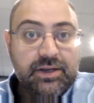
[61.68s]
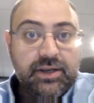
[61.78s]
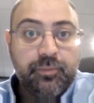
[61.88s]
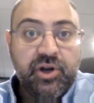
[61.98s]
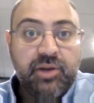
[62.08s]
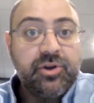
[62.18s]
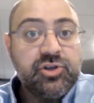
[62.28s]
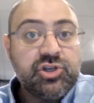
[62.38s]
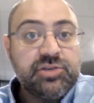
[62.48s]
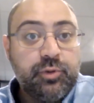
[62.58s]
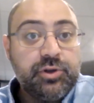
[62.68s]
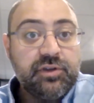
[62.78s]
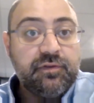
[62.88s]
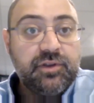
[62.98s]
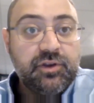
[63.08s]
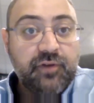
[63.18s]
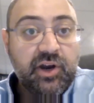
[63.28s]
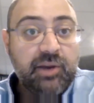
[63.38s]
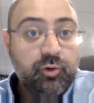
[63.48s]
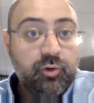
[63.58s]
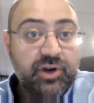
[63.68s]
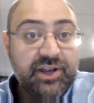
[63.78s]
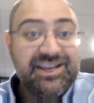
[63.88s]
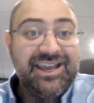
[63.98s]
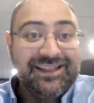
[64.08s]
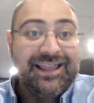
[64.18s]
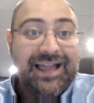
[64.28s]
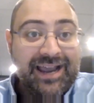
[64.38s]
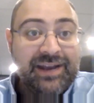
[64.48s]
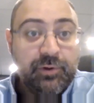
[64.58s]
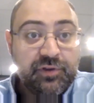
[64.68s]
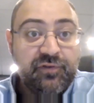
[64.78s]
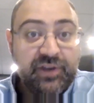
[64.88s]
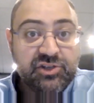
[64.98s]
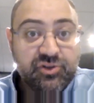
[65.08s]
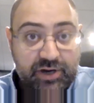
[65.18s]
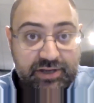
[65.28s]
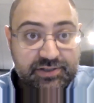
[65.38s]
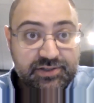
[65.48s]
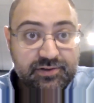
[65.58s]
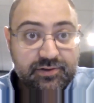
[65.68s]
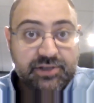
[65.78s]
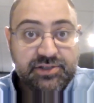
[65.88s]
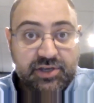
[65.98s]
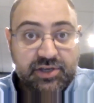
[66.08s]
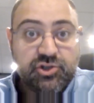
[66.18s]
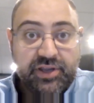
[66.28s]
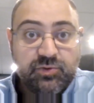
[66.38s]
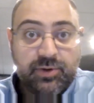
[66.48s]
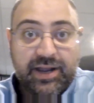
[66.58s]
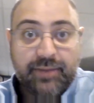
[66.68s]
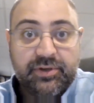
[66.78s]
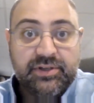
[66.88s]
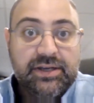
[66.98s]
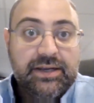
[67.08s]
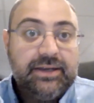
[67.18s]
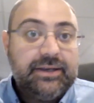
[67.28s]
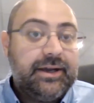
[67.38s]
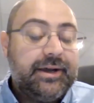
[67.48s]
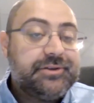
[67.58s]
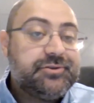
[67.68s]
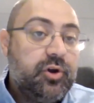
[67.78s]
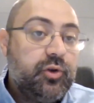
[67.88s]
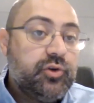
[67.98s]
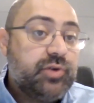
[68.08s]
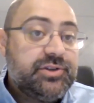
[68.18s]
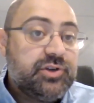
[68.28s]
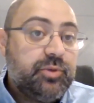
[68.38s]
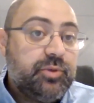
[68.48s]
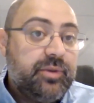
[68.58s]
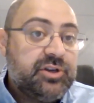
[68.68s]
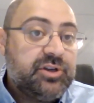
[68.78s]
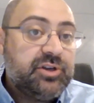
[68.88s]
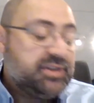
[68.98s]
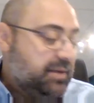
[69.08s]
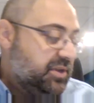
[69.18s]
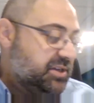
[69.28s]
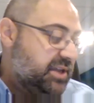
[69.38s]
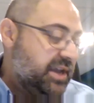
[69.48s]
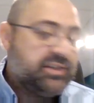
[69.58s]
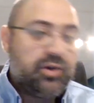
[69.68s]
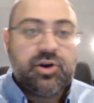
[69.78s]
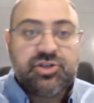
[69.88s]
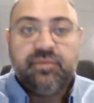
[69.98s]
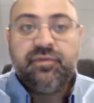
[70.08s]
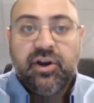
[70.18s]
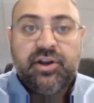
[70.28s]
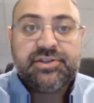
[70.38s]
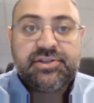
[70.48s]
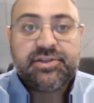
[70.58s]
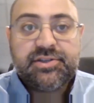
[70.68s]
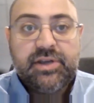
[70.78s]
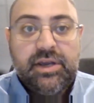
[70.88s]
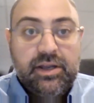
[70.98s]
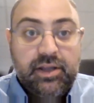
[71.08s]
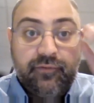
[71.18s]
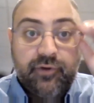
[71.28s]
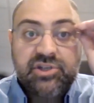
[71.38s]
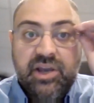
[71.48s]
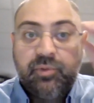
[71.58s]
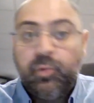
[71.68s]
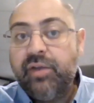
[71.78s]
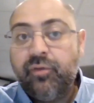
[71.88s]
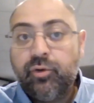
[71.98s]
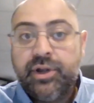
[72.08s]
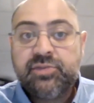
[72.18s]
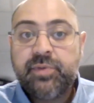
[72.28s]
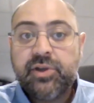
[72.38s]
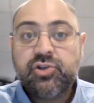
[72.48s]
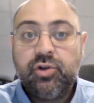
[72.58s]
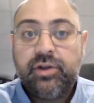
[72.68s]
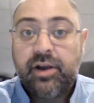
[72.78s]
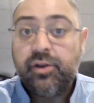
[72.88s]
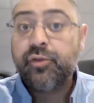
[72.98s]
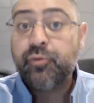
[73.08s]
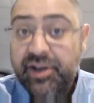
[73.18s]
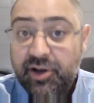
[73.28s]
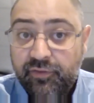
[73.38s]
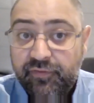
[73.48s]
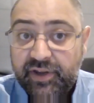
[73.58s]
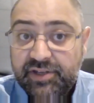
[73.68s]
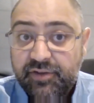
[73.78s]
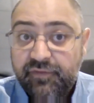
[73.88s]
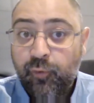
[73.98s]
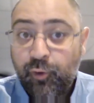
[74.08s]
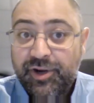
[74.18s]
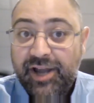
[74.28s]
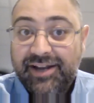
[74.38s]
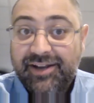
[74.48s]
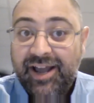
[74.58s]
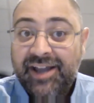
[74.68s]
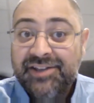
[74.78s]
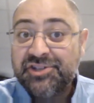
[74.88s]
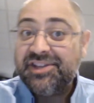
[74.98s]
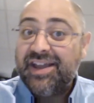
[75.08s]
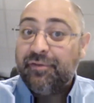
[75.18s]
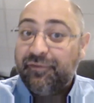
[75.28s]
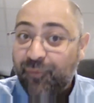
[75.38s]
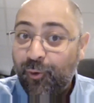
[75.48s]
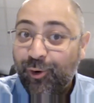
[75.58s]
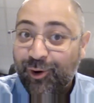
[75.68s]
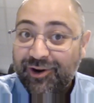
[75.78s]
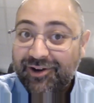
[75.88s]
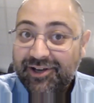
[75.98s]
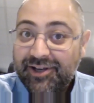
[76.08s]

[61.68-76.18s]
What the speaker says: It pretty much just put the variable rates in line with fixed rates, essentially, is what happened. So all those rates are pretty much the same these days. There are some variances. Like, for example, we have a rate special on a 3-year fixed of 4.99, just to have a 4